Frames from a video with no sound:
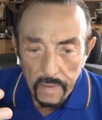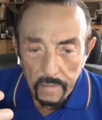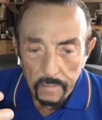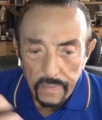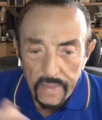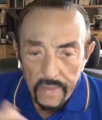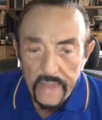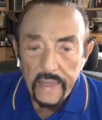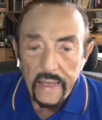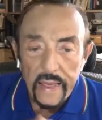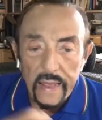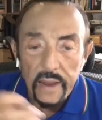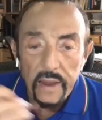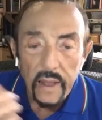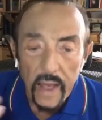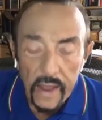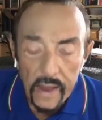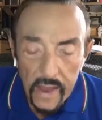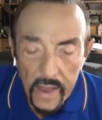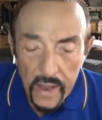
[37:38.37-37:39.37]
being
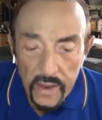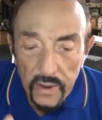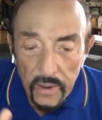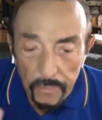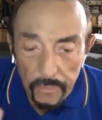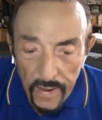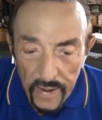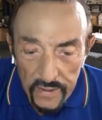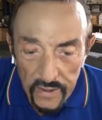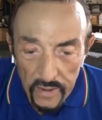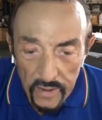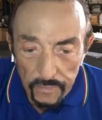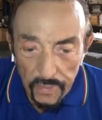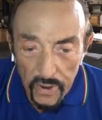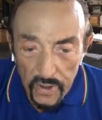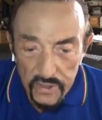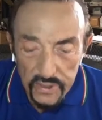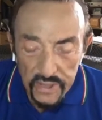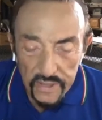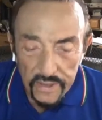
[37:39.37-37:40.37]
an independent
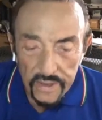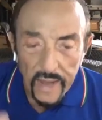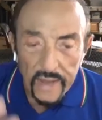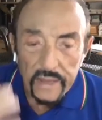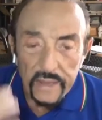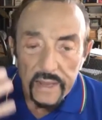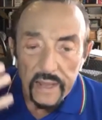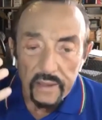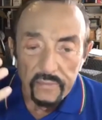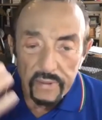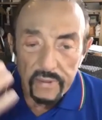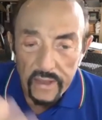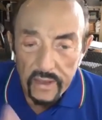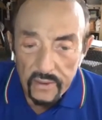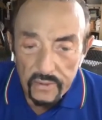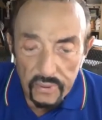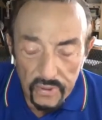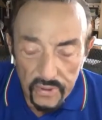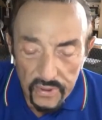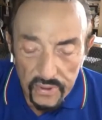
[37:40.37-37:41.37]
person, not giving
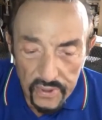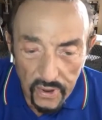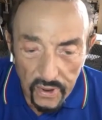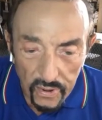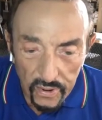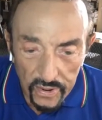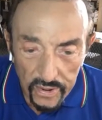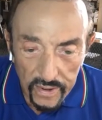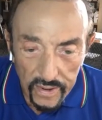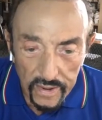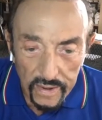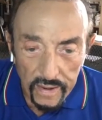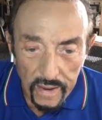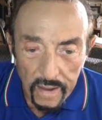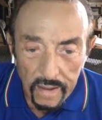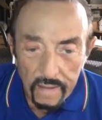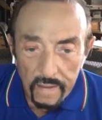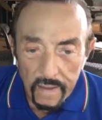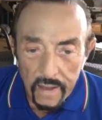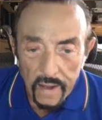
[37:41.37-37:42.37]
into authority,
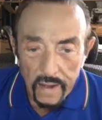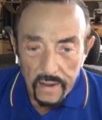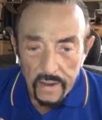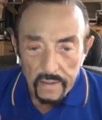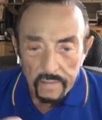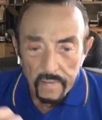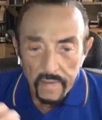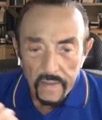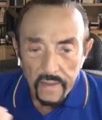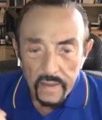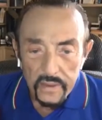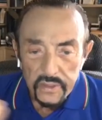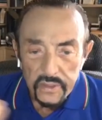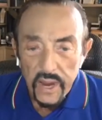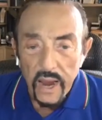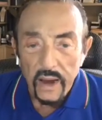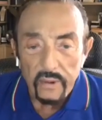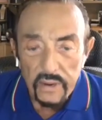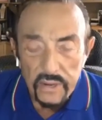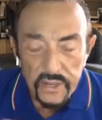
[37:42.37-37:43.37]

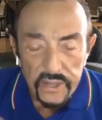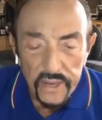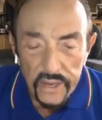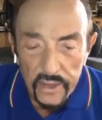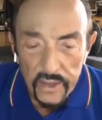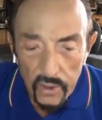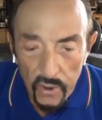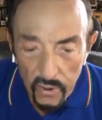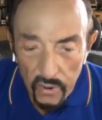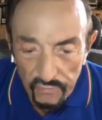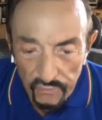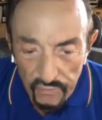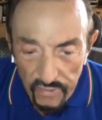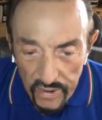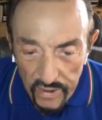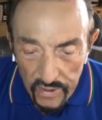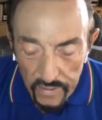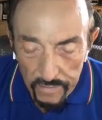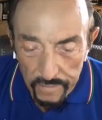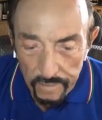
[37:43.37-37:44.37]
cherishing your
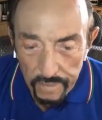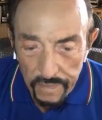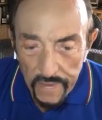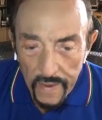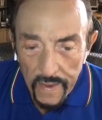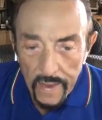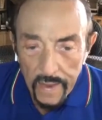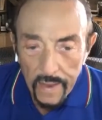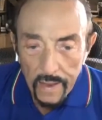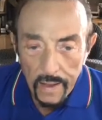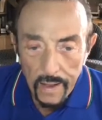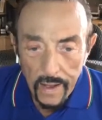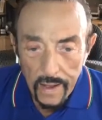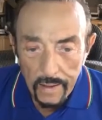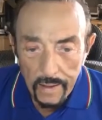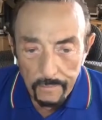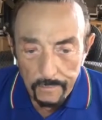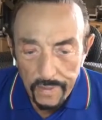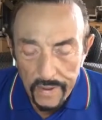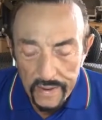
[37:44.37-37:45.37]
freedom.
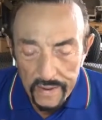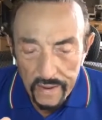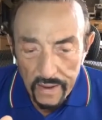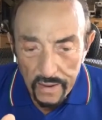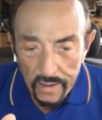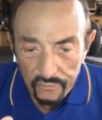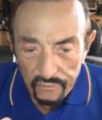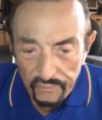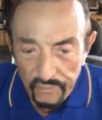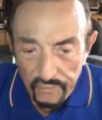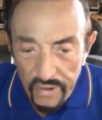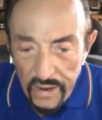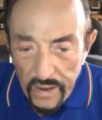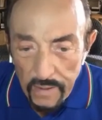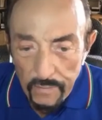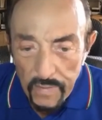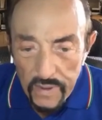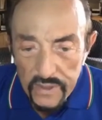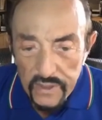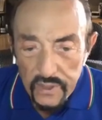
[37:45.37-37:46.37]
But
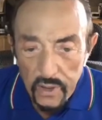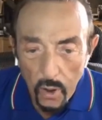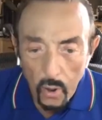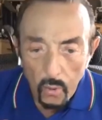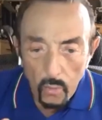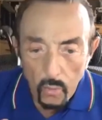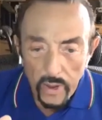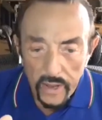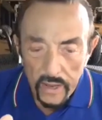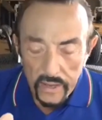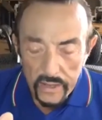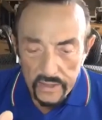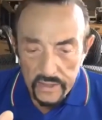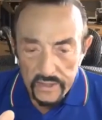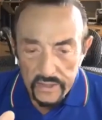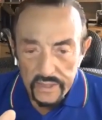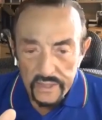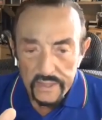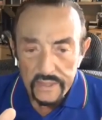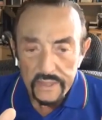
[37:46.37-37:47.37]
freedom is
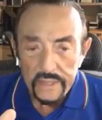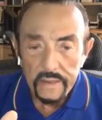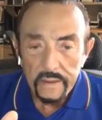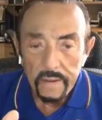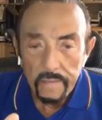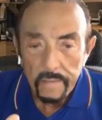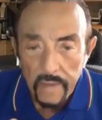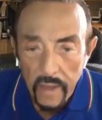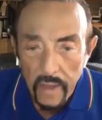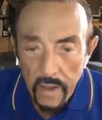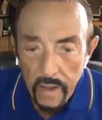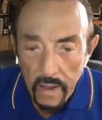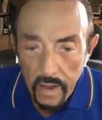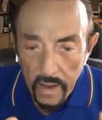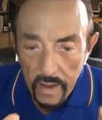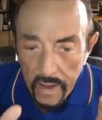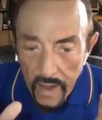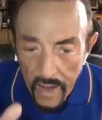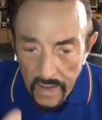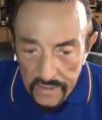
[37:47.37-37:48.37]
always
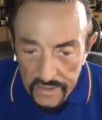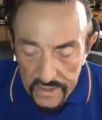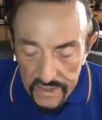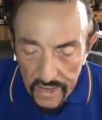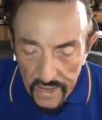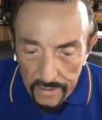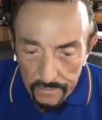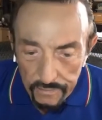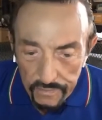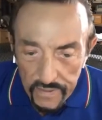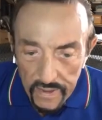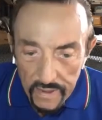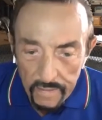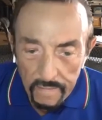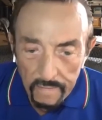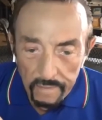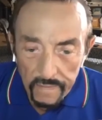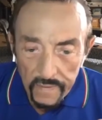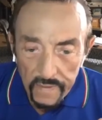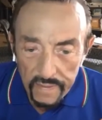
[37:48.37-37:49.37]
a concept
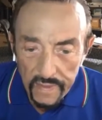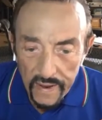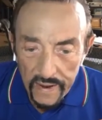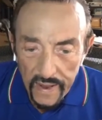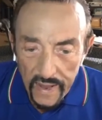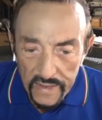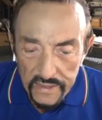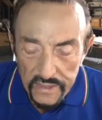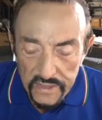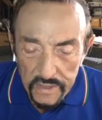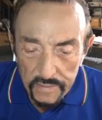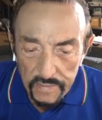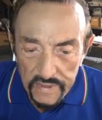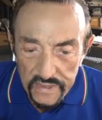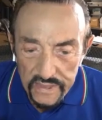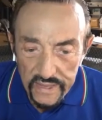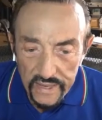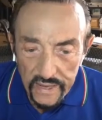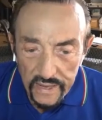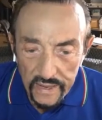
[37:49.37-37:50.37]
that has to be
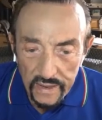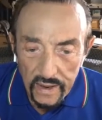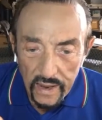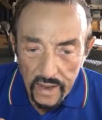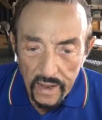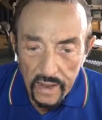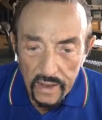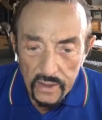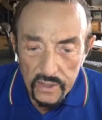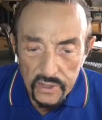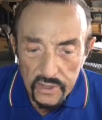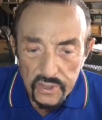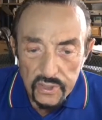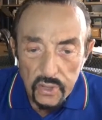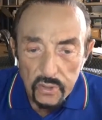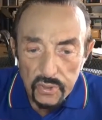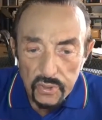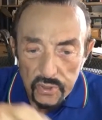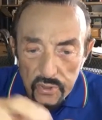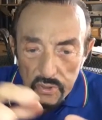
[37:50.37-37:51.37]
seen in a
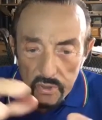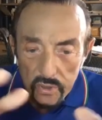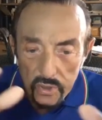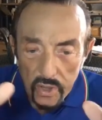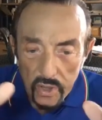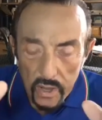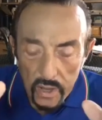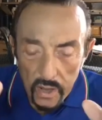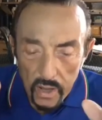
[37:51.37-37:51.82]
social